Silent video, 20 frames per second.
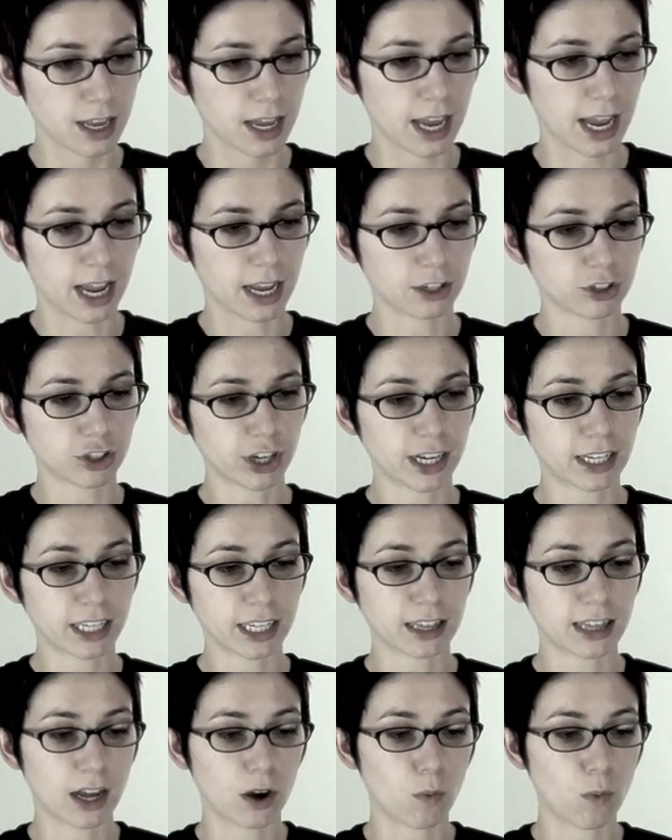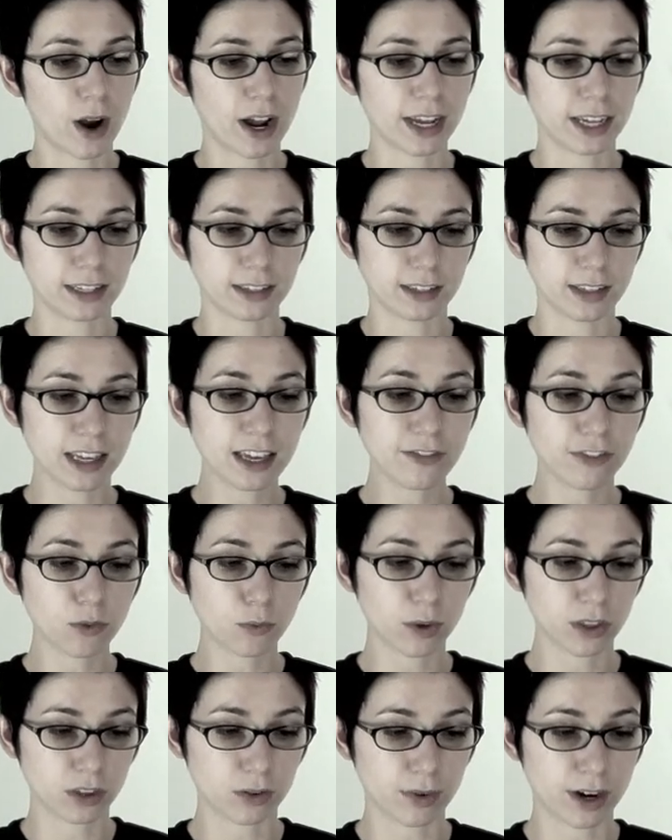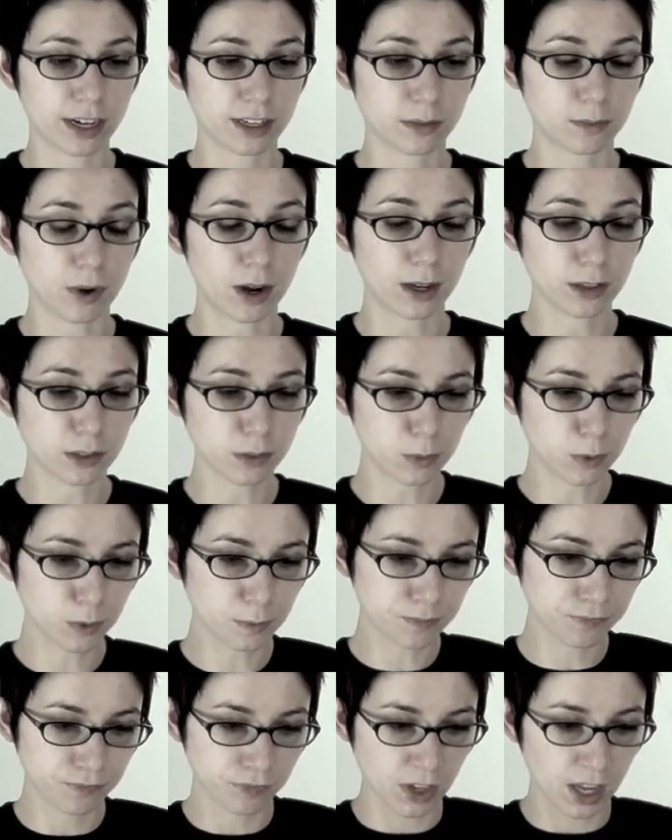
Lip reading: and try to get that white as even with the red as possible.